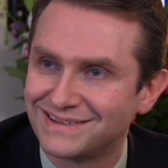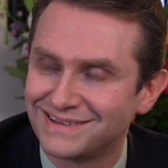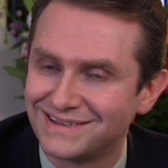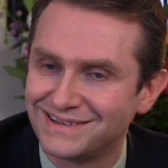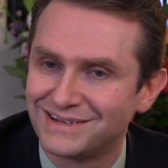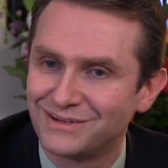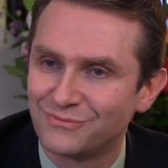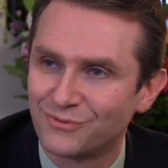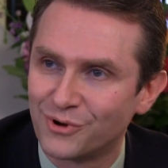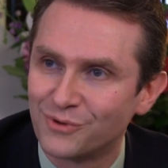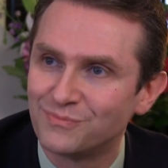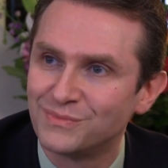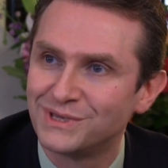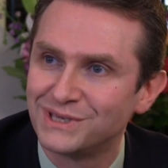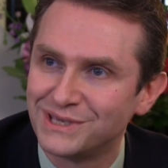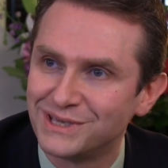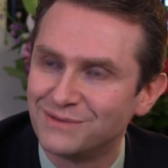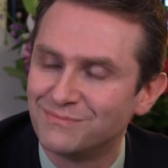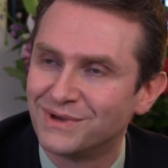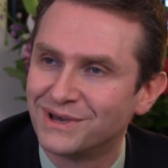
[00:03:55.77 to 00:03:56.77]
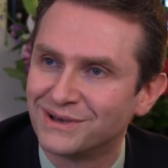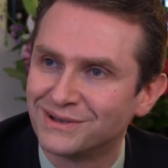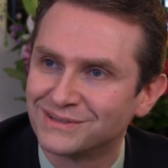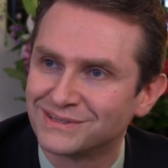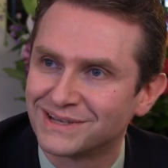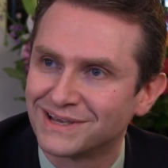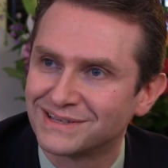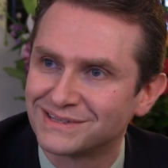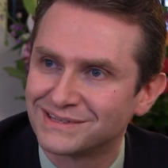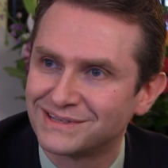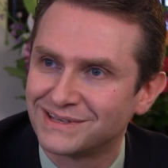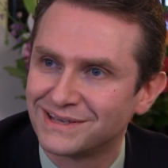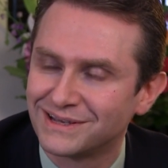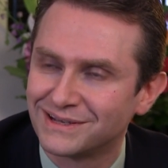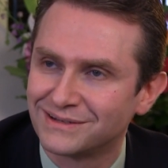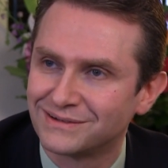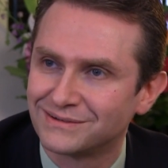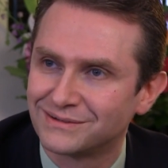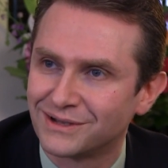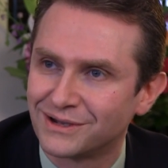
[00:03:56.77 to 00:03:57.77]
And he wrote me emails asking
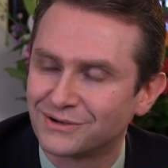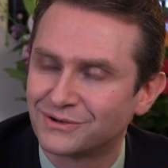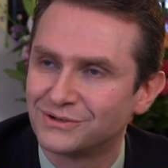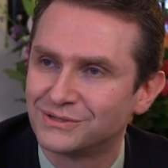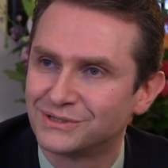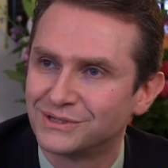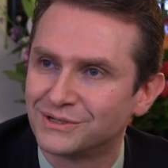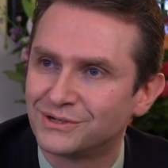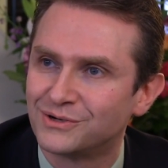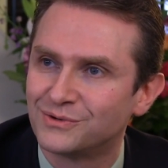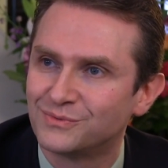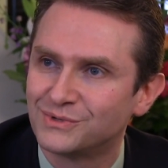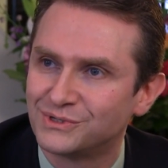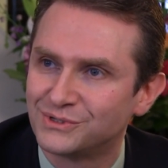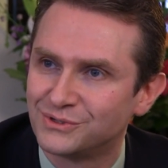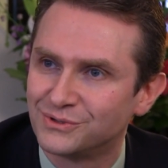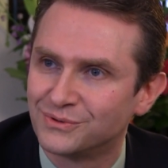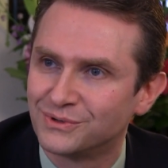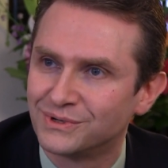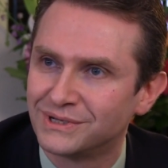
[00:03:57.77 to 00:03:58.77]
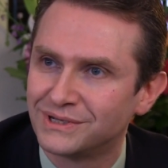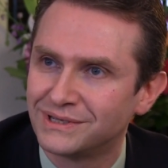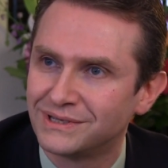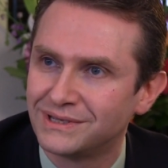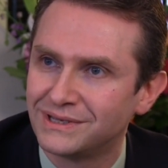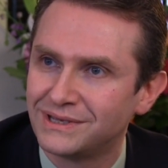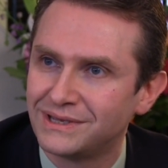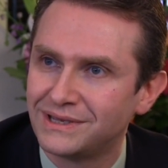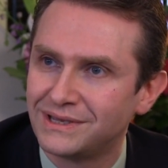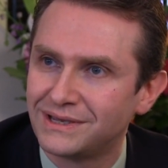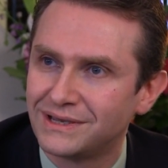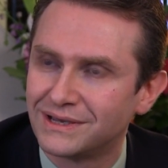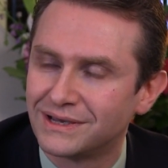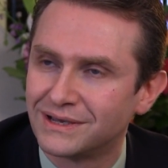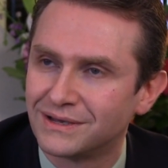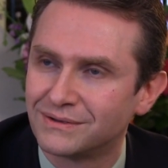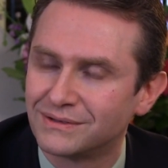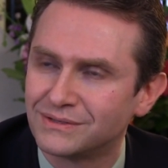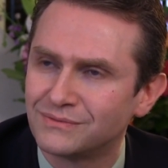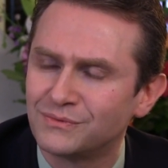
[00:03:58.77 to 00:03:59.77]
how Dr. Zigler was doing.
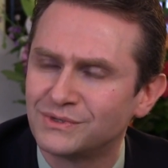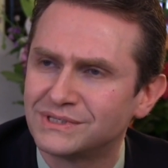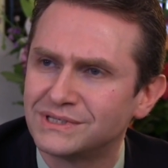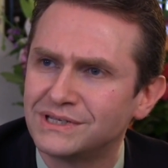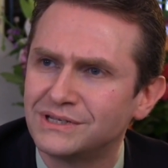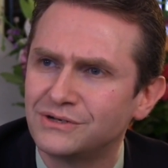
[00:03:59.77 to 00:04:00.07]
It was